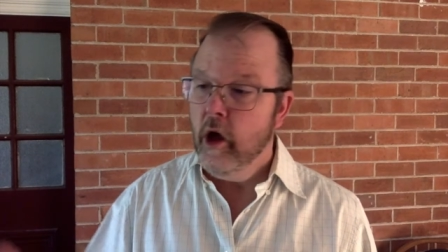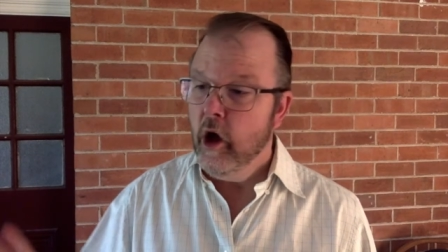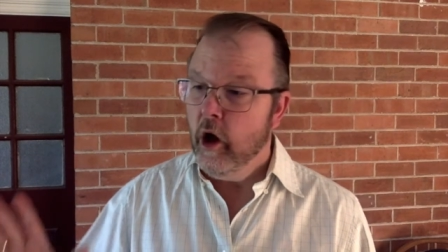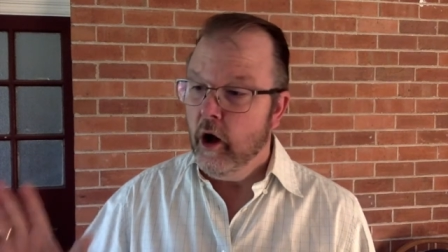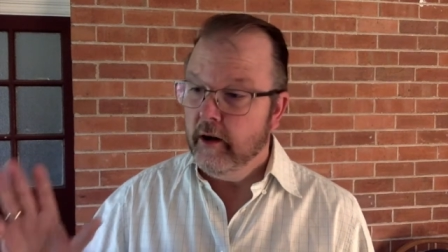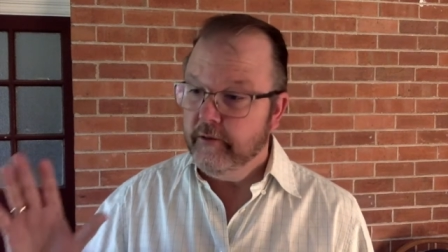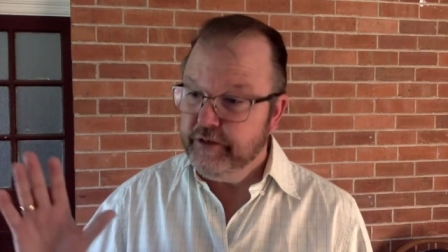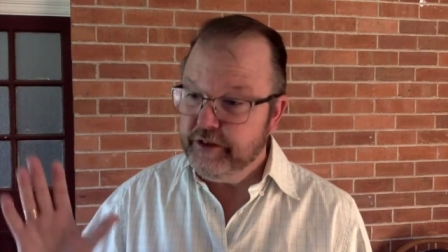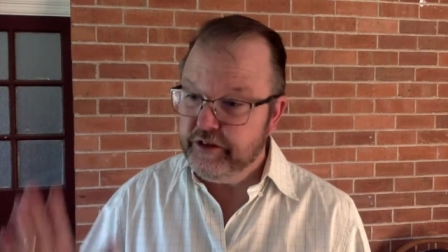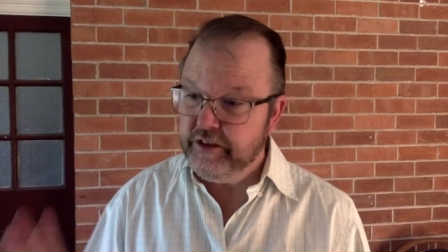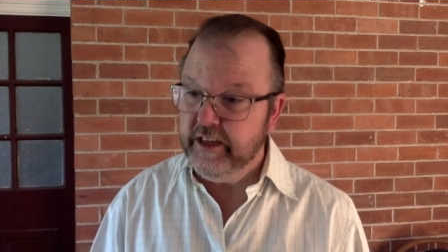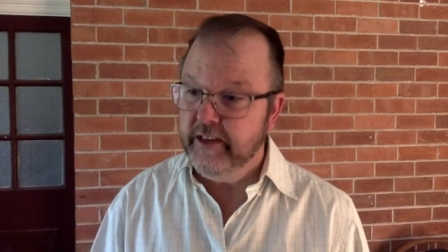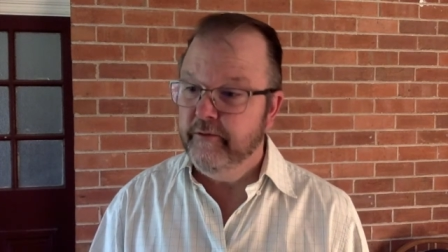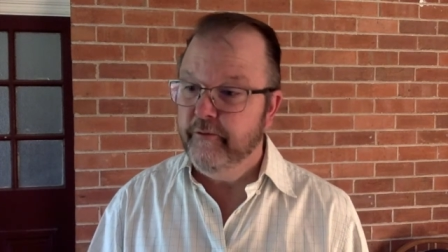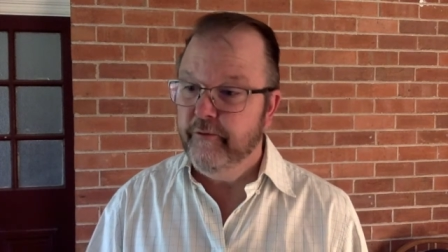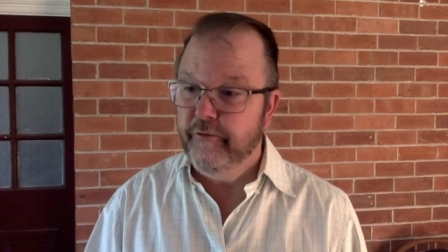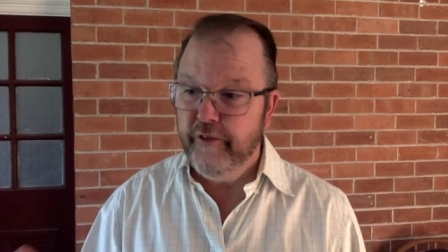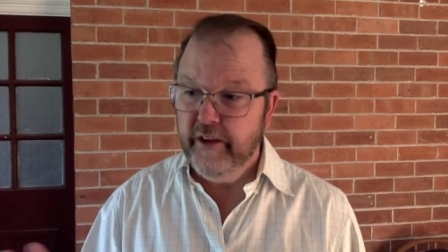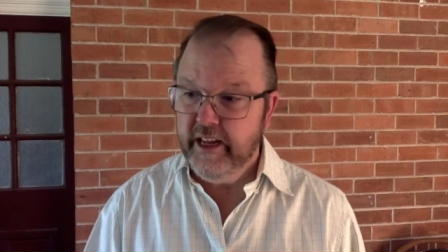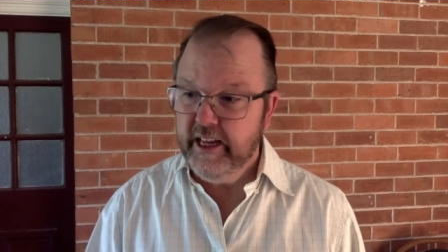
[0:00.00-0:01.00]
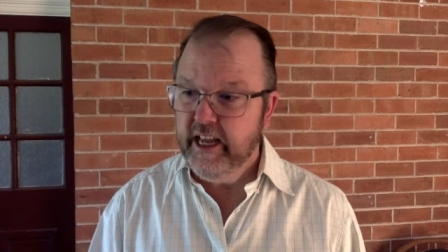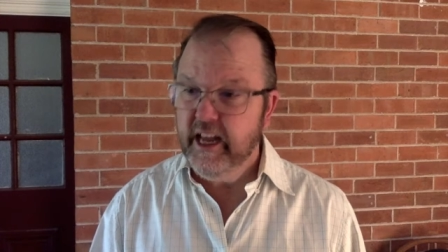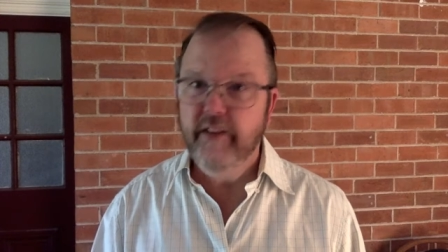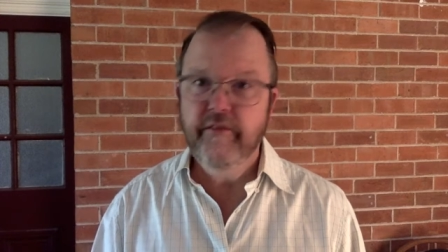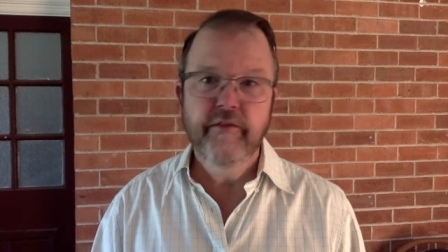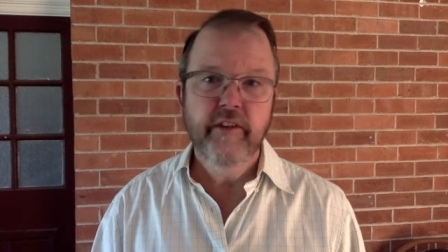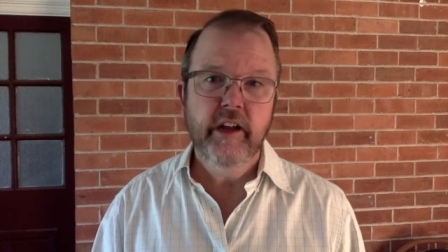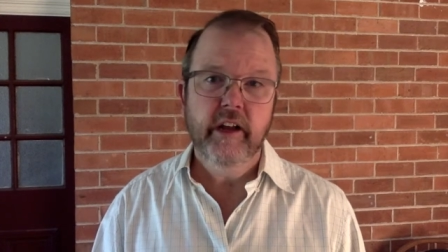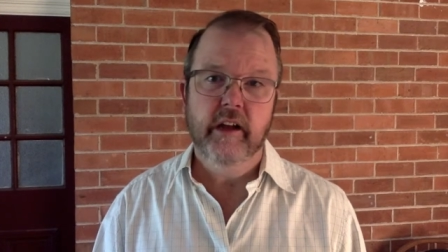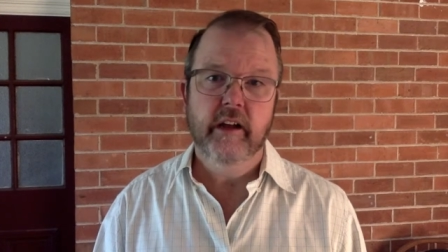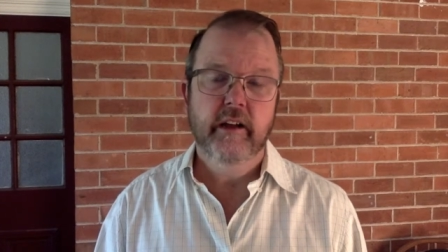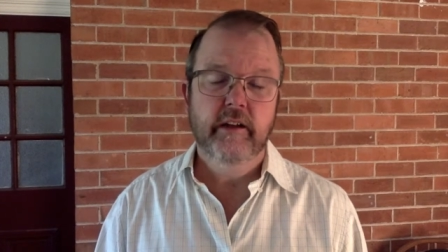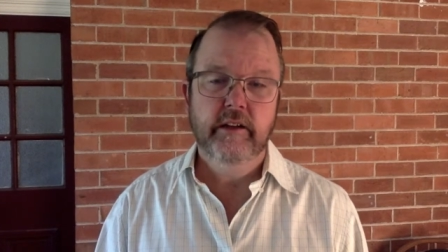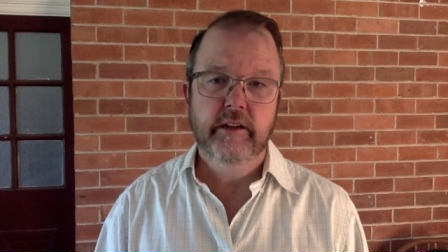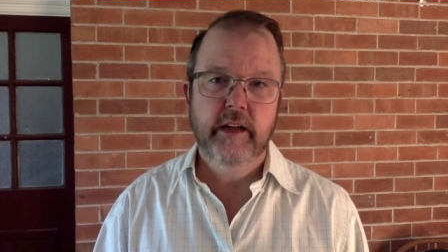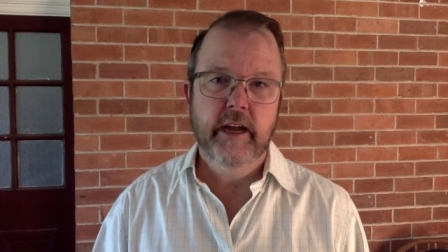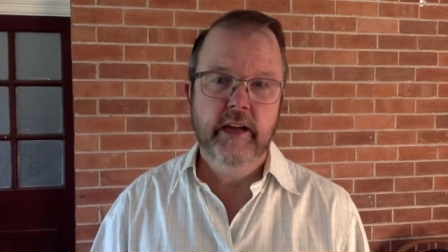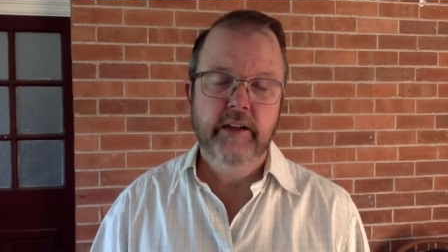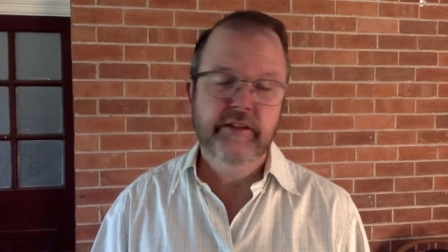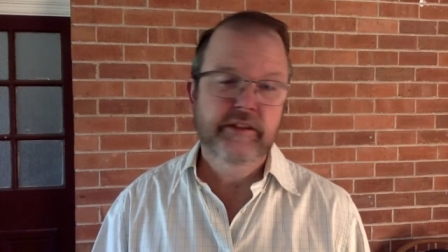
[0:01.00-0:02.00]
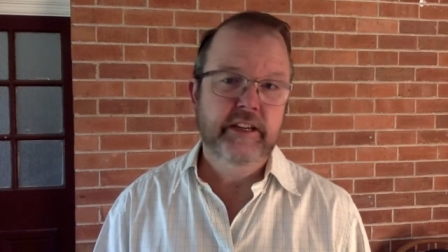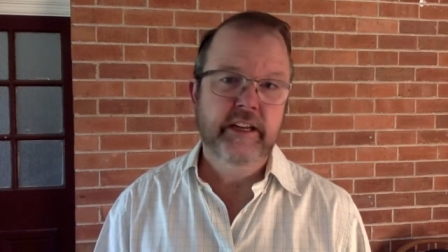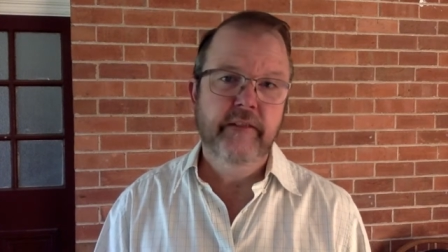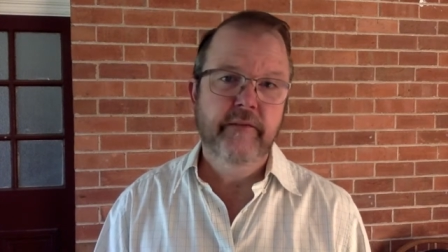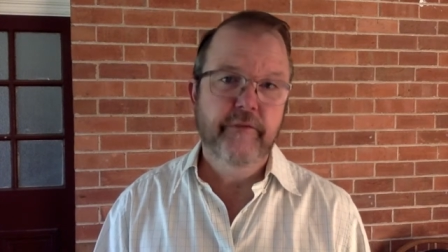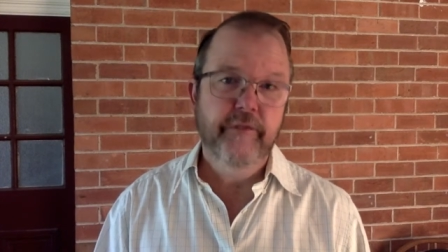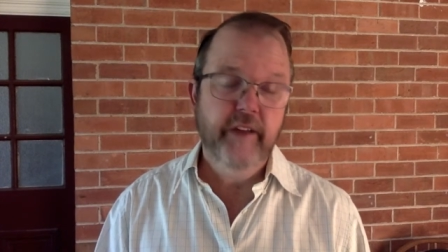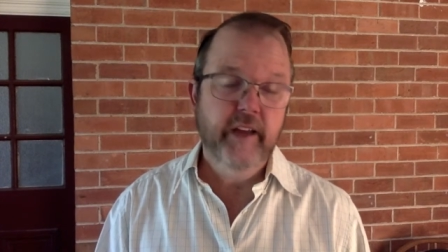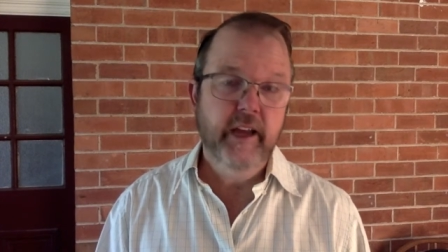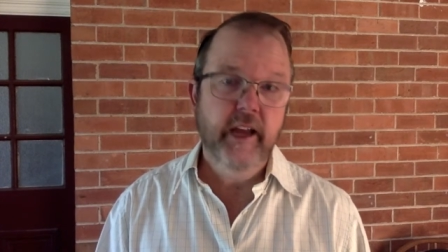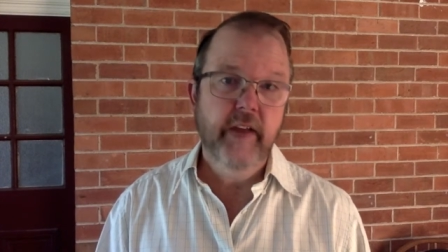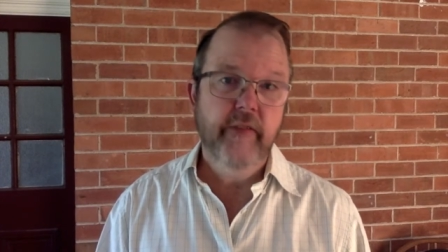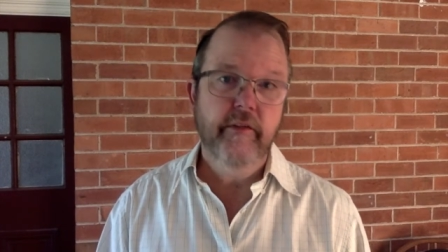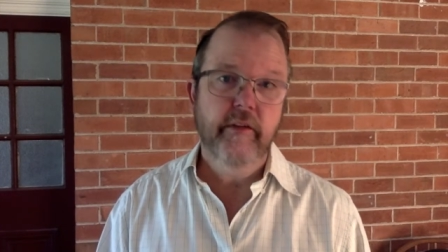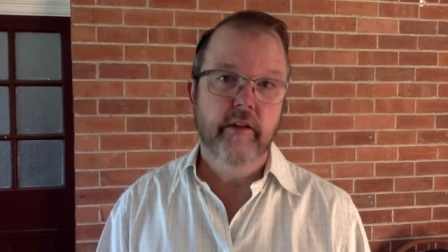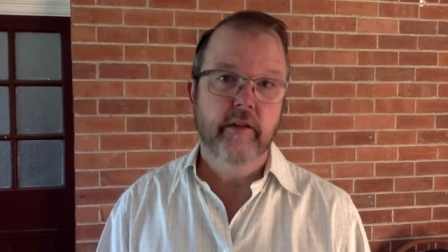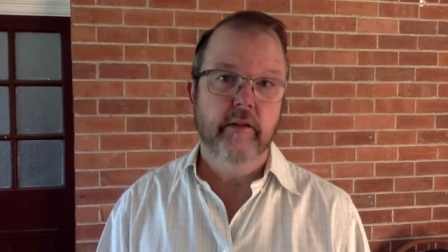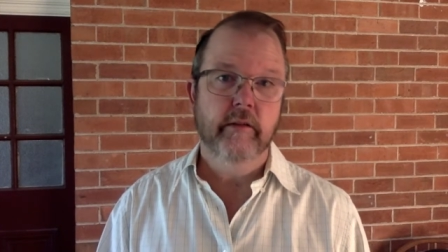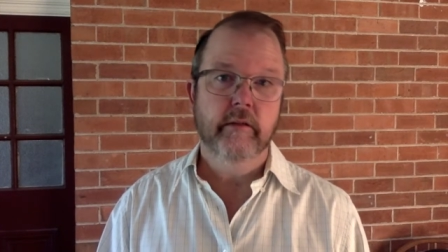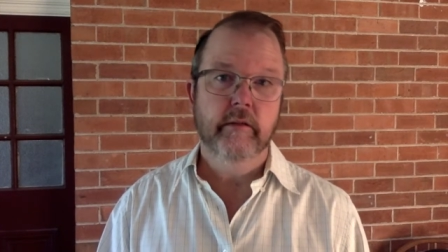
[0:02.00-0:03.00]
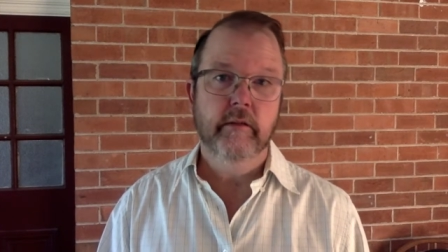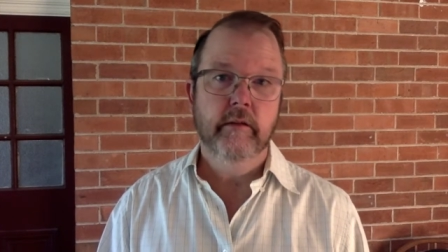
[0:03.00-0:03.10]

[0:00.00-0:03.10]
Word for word: of sin forgiveness, a uh, sin forgiven.